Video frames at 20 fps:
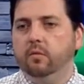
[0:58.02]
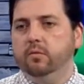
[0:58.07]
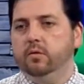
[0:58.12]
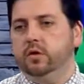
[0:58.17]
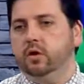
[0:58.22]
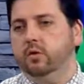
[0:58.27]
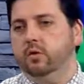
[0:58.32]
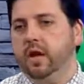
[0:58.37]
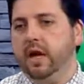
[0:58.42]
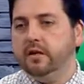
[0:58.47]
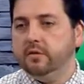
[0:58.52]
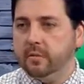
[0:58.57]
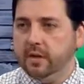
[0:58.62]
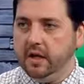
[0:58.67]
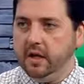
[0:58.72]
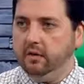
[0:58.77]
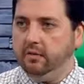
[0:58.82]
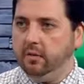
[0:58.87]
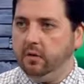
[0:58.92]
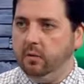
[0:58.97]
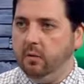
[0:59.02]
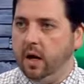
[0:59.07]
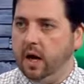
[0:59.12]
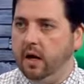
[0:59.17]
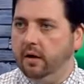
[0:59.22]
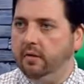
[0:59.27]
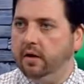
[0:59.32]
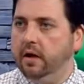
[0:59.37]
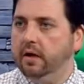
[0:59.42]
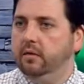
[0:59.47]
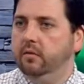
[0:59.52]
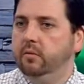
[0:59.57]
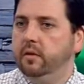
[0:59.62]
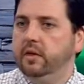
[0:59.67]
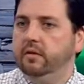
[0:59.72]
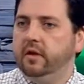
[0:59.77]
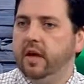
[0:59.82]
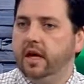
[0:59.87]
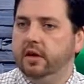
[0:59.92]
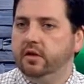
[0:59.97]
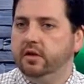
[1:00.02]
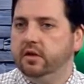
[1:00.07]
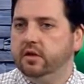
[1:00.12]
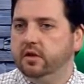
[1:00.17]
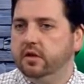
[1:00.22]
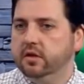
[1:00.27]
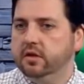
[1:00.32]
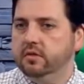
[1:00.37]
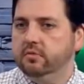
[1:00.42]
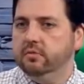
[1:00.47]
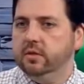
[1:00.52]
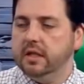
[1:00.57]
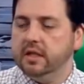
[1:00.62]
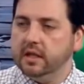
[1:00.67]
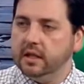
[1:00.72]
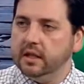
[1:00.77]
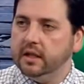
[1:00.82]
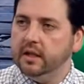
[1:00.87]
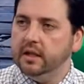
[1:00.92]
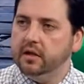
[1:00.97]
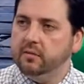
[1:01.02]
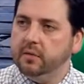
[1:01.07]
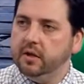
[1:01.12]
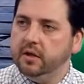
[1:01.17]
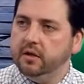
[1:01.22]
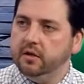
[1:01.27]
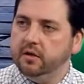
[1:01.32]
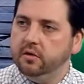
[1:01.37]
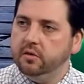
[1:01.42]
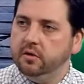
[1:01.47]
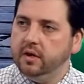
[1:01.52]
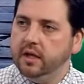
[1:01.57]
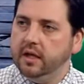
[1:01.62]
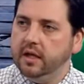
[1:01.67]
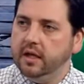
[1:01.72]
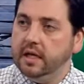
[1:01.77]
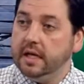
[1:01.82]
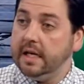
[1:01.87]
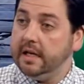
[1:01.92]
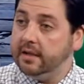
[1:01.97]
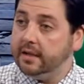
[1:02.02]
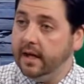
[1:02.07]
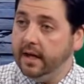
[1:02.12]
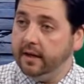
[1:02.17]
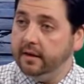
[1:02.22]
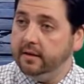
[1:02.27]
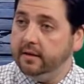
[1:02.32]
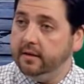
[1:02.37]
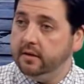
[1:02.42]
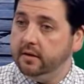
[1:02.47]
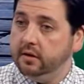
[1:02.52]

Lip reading: So that's been there for a while, and we've actually just recently come into the East End.